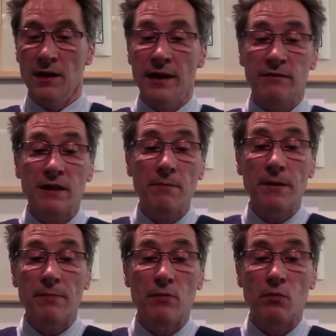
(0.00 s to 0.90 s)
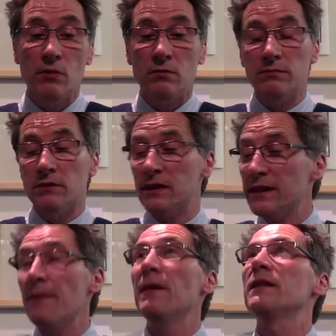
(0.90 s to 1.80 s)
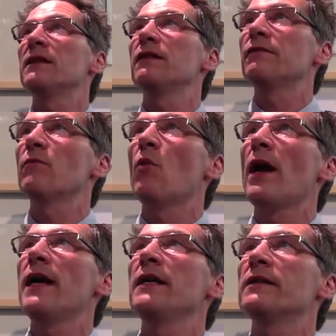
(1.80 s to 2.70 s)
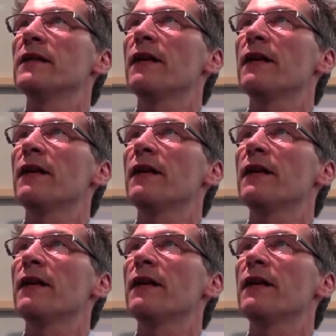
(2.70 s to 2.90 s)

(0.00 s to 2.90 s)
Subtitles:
Now, some people will skim it in different ways, and